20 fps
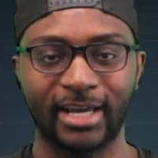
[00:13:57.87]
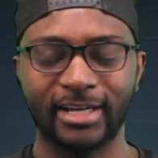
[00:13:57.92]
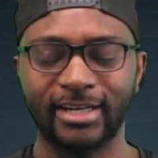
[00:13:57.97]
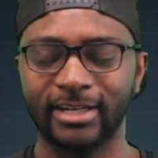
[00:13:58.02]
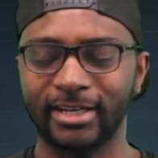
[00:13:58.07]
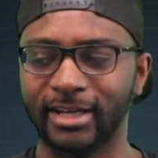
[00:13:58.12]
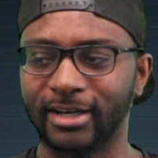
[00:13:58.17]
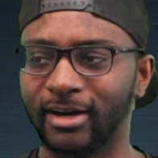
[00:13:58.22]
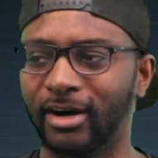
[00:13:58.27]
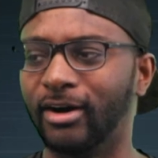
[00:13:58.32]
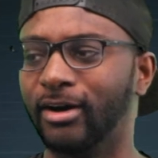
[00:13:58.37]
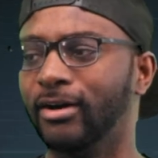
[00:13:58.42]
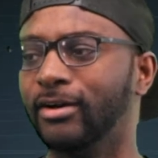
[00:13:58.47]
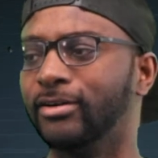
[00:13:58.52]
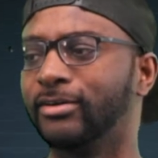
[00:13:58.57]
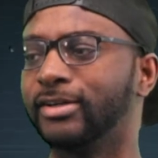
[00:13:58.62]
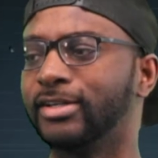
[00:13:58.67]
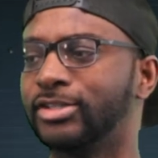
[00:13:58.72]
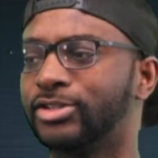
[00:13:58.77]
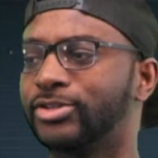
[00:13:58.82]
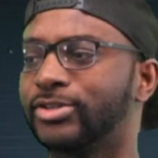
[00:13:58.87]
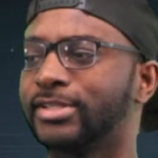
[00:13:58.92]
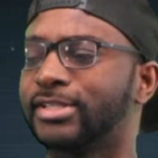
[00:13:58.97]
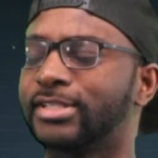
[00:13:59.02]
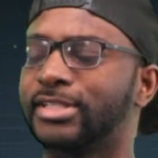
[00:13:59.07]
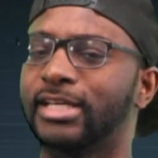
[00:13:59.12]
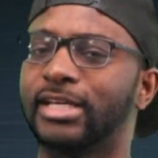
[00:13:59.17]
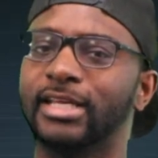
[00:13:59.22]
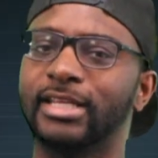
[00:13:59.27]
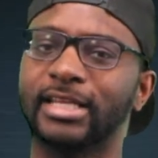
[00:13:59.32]
You're like, oh,
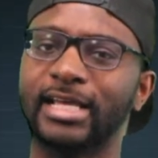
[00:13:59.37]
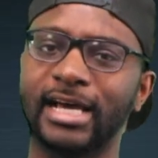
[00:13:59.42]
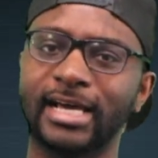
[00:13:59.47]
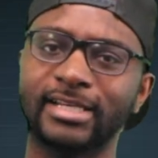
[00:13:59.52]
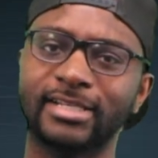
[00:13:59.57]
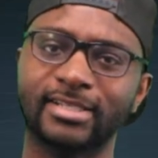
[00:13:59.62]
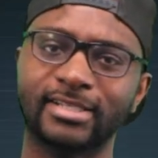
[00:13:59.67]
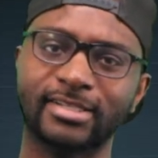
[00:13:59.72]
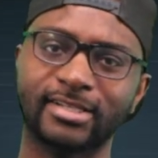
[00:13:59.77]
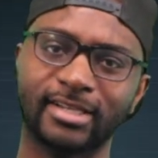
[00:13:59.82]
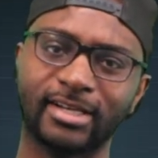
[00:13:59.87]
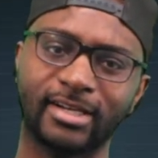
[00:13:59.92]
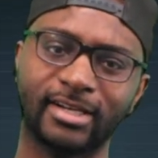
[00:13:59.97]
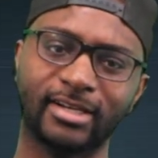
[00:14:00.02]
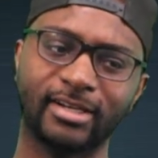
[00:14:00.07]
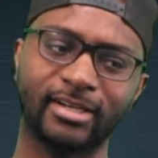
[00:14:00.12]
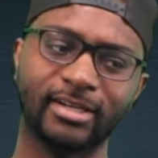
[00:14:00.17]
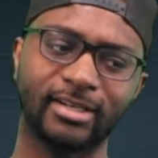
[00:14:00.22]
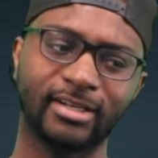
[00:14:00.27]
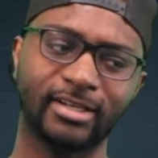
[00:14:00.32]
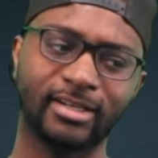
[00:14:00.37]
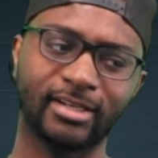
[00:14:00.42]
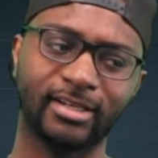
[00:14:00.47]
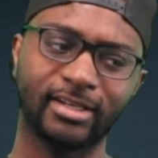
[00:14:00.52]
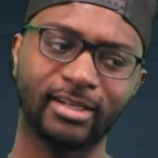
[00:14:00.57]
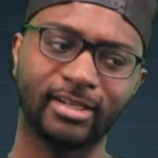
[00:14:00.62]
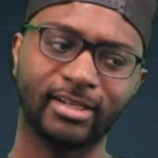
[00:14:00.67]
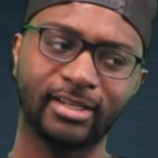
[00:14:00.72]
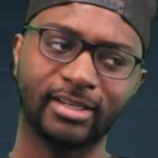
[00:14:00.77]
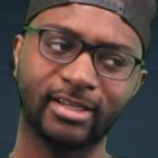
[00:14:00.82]
interesting, that
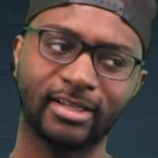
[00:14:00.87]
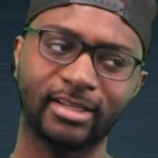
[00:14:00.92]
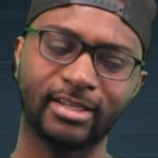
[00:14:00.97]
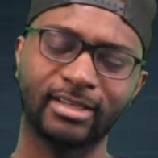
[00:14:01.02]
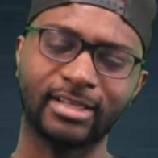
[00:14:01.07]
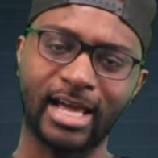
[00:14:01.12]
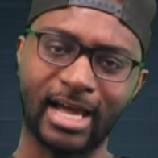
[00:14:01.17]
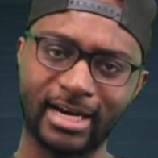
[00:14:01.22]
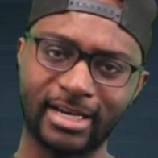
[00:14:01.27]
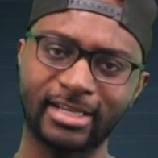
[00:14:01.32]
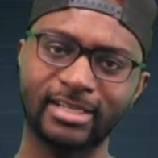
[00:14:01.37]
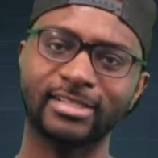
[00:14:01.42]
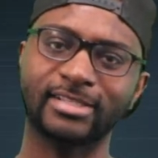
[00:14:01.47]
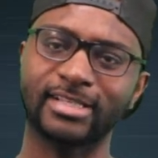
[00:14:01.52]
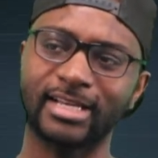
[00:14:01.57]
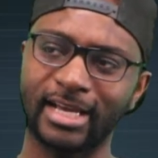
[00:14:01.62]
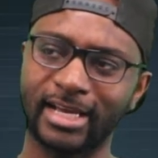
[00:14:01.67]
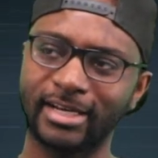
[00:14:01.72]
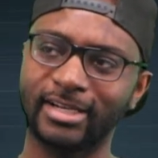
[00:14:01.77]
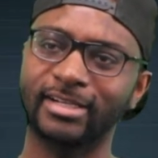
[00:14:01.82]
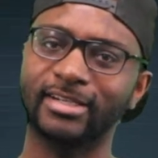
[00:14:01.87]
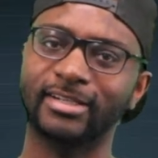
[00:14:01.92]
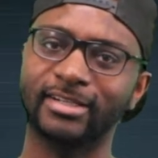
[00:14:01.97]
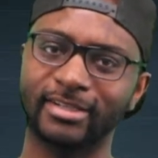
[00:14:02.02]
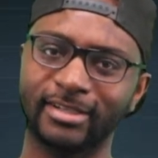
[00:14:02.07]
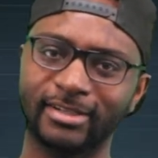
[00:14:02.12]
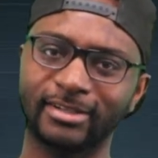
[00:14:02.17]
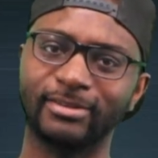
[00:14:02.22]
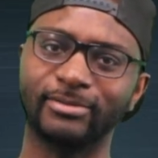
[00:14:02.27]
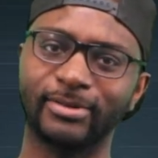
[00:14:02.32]
is kind
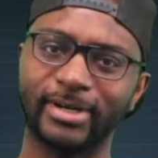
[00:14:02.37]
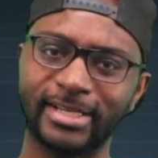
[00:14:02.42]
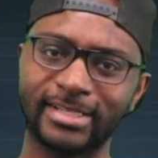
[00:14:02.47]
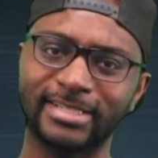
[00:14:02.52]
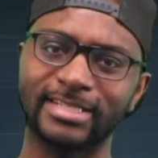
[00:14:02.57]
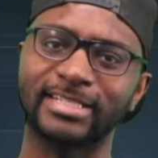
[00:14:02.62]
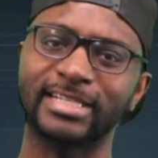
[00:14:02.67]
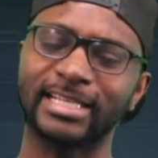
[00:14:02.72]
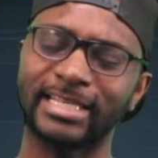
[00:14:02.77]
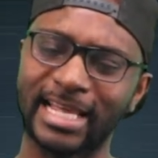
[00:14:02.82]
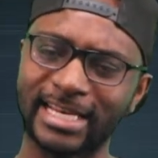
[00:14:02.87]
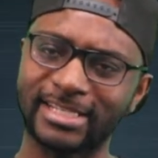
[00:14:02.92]
of racist.